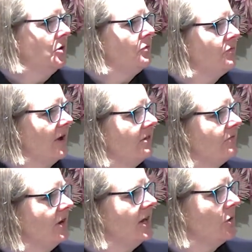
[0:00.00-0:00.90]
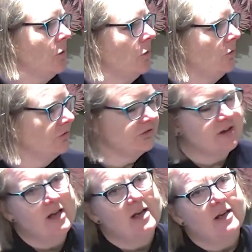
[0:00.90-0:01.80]
who faithfully
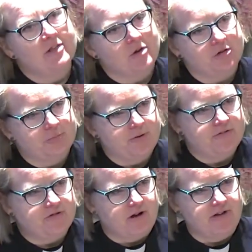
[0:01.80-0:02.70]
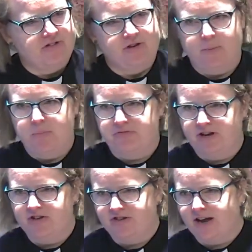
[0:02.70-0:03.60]
caused the gospel of Christ to be
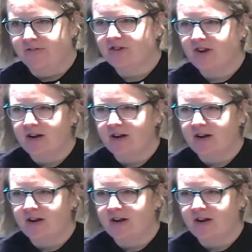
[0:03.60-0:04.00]
preached down the